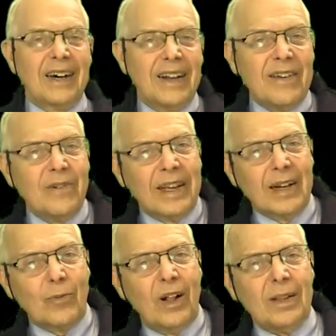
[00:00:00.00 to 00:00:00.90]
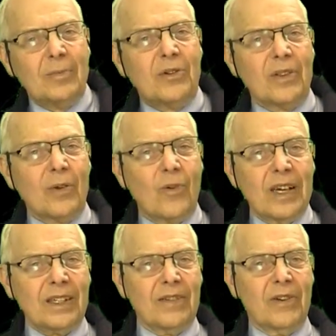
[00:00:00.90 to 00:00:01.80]
evening and welcome to the
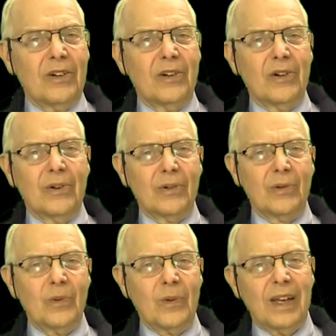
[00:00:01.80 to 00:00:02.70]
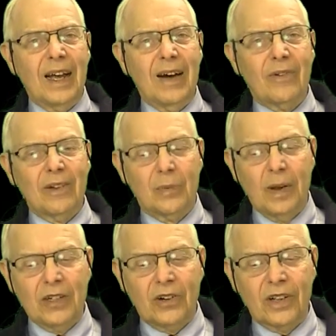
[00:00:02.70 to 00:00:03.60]
rest of the news. We have a
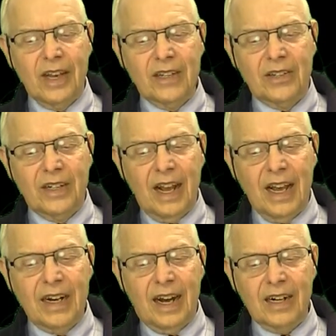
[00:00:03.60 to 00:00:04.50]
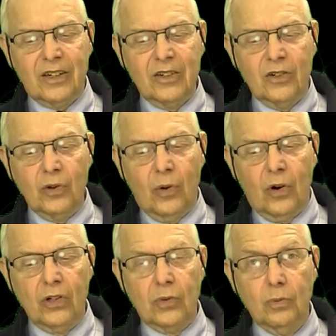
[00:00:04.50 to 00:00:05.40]
special guest today, Dr.
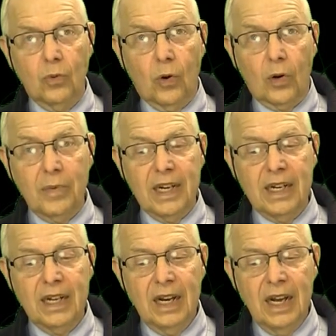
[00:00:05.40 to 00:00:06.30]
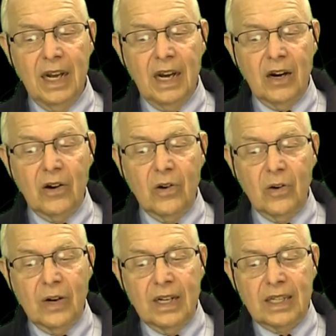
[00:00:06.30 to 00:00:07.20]
George Moorman,
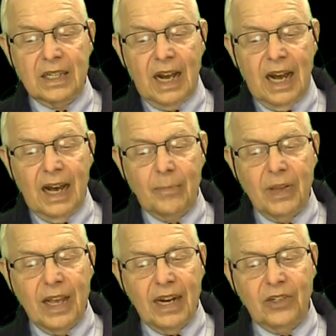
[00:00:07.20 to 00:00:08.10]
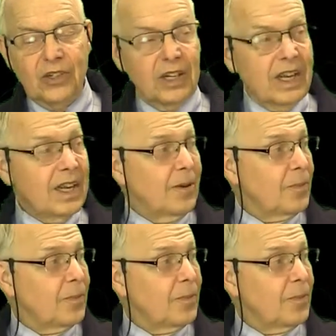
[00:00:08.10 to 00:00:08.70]
who is a PhD.